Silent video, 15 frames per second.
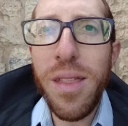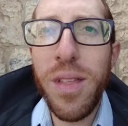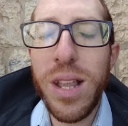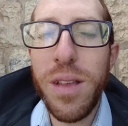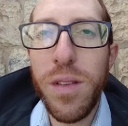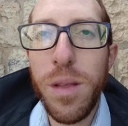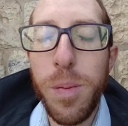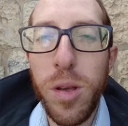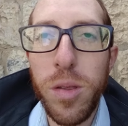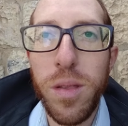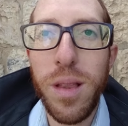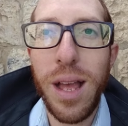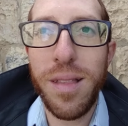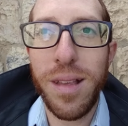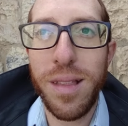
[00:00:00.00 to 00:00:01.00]
that if a
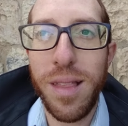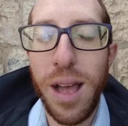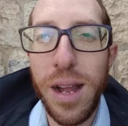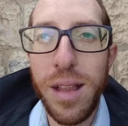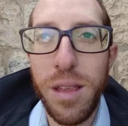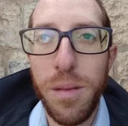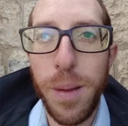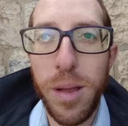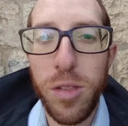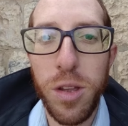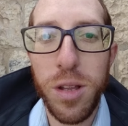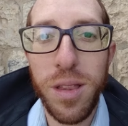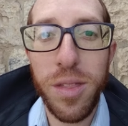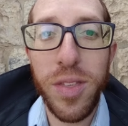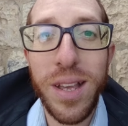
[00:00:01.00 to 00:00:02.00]
person has anxiety about
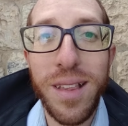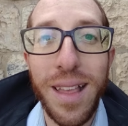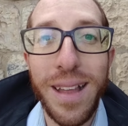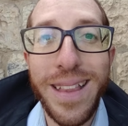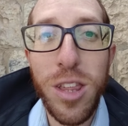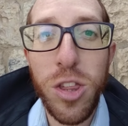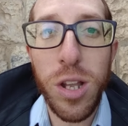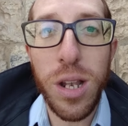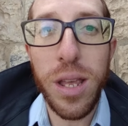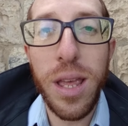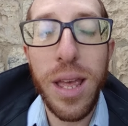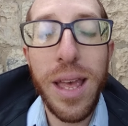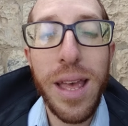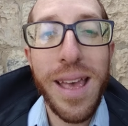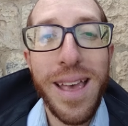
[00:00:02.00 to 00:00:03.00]
certain things, initially
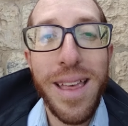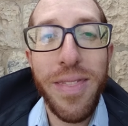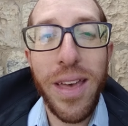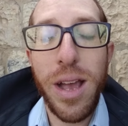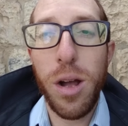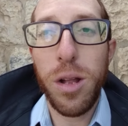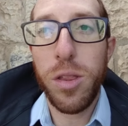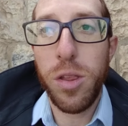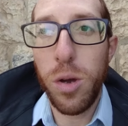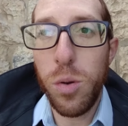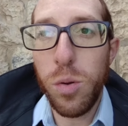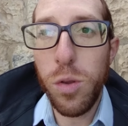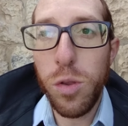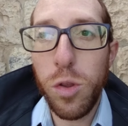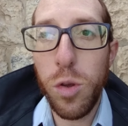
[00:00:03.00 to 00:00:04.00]
they are
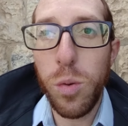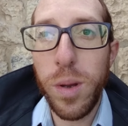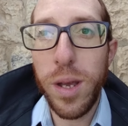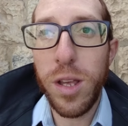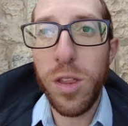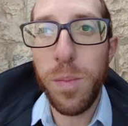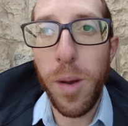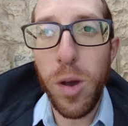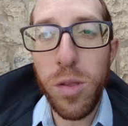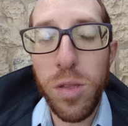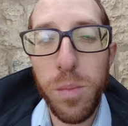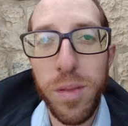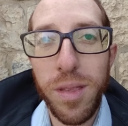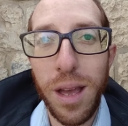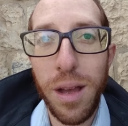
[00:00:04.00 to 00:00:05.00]
told to expose
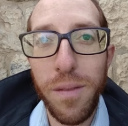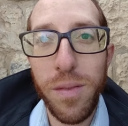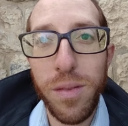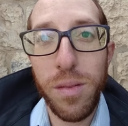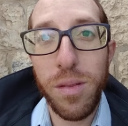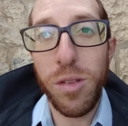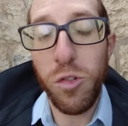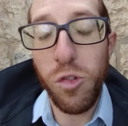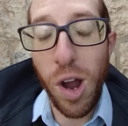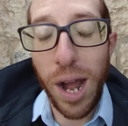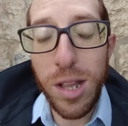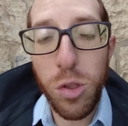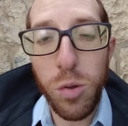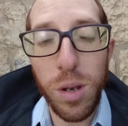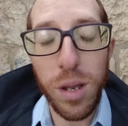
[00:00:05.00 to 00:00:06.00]
themselves
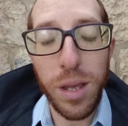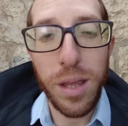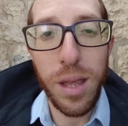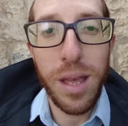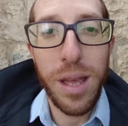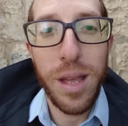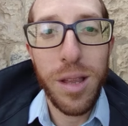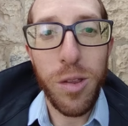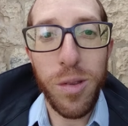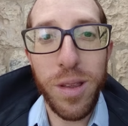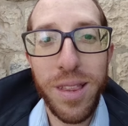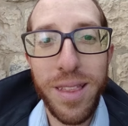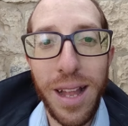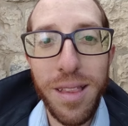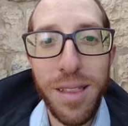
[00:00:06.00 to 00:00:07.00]
gradually, to
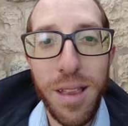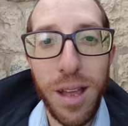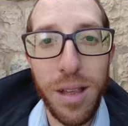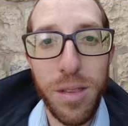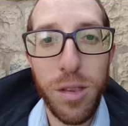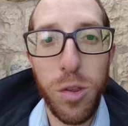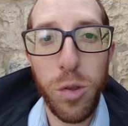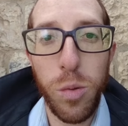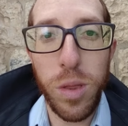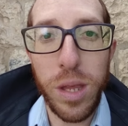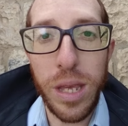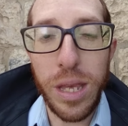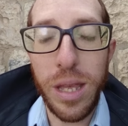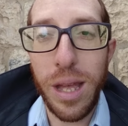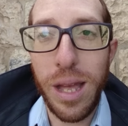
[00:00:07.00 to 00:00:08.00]
desensitize to
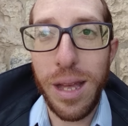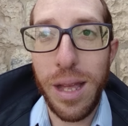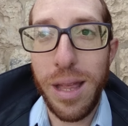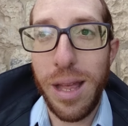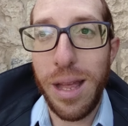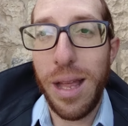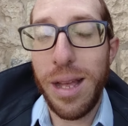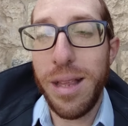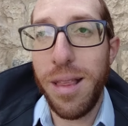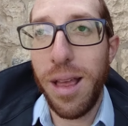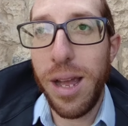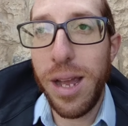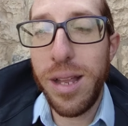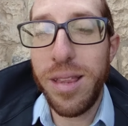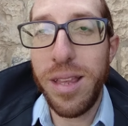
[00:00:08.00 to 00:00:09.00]
the
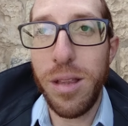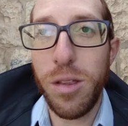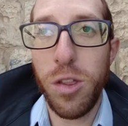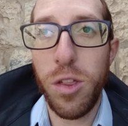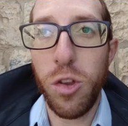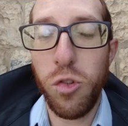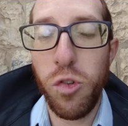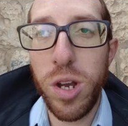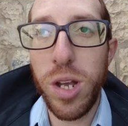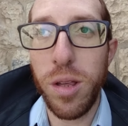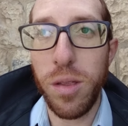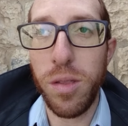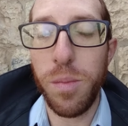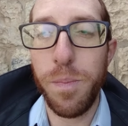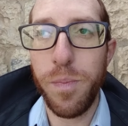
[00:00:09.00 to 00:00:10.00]
anxiety, to the
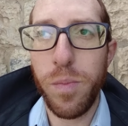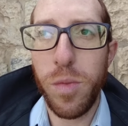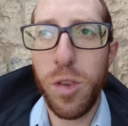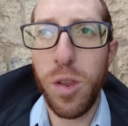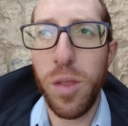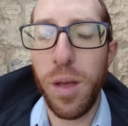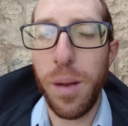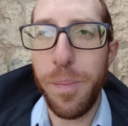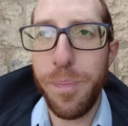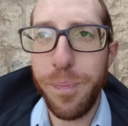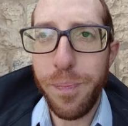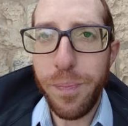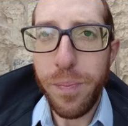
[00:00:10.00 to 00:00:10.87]
triggers, to